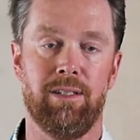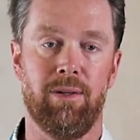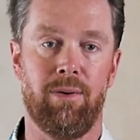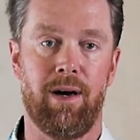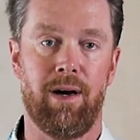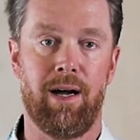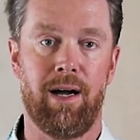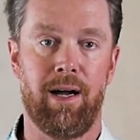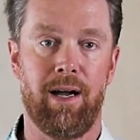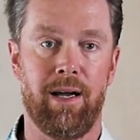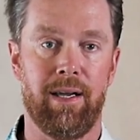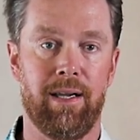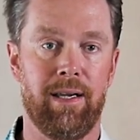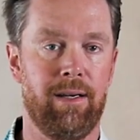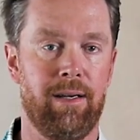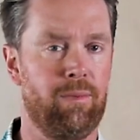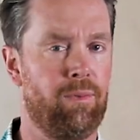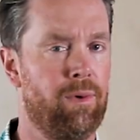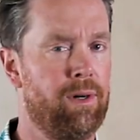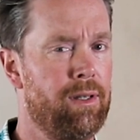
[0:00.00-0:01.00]
so high?
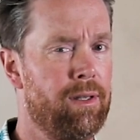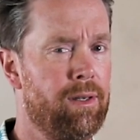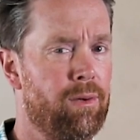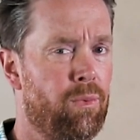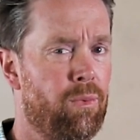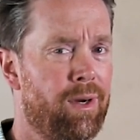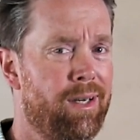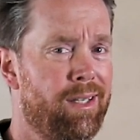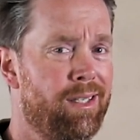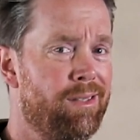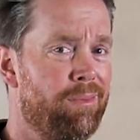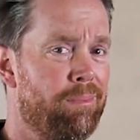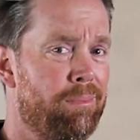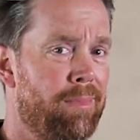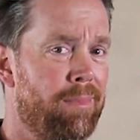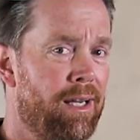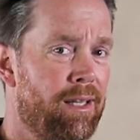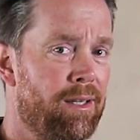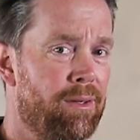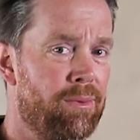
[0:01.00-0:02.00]
And really, what is
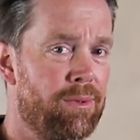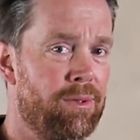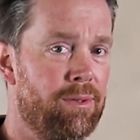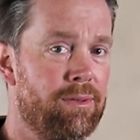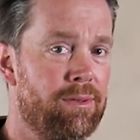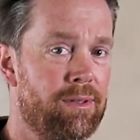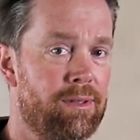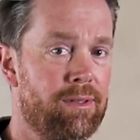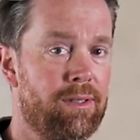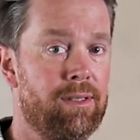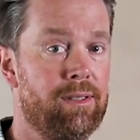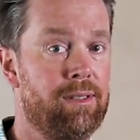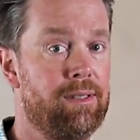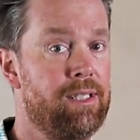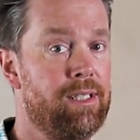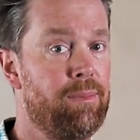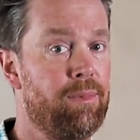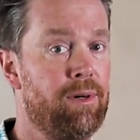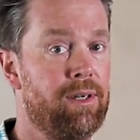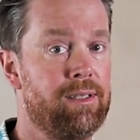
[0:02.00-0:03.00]
Melloroos? Because
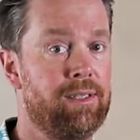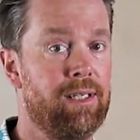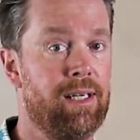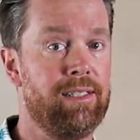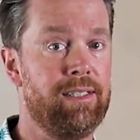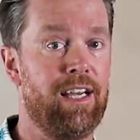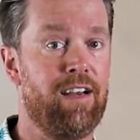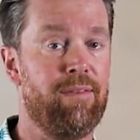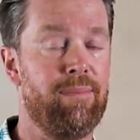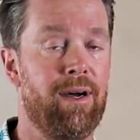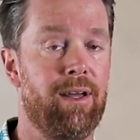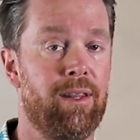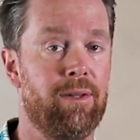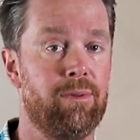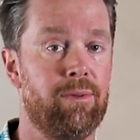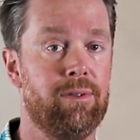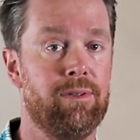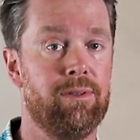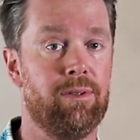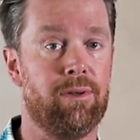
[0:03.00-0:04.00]
Seabridge does have
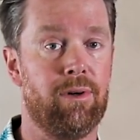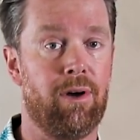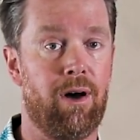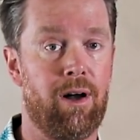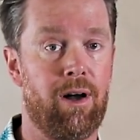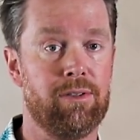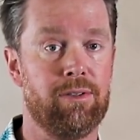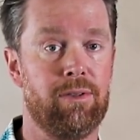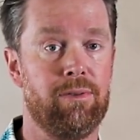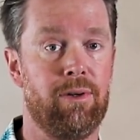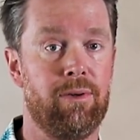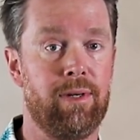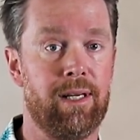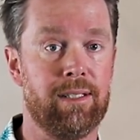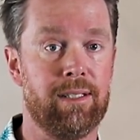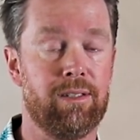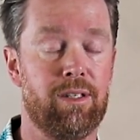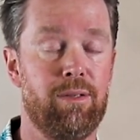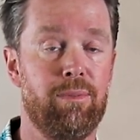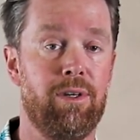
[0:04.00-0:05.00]
Melloroos, or also known
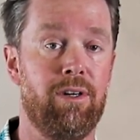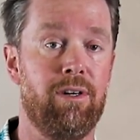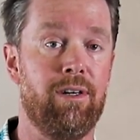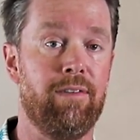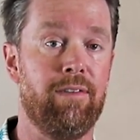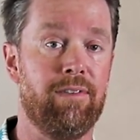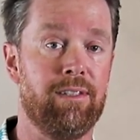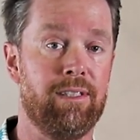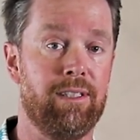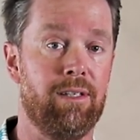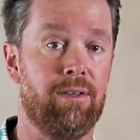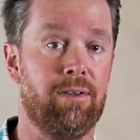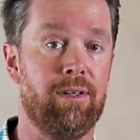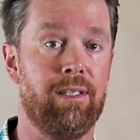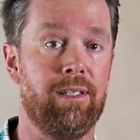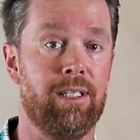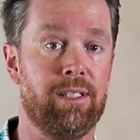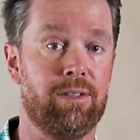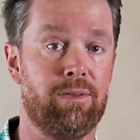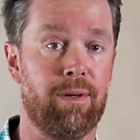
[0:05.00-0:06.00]
as Community
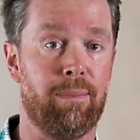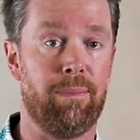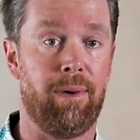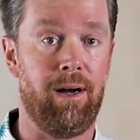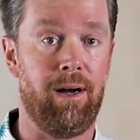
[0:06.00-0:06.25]
Facility District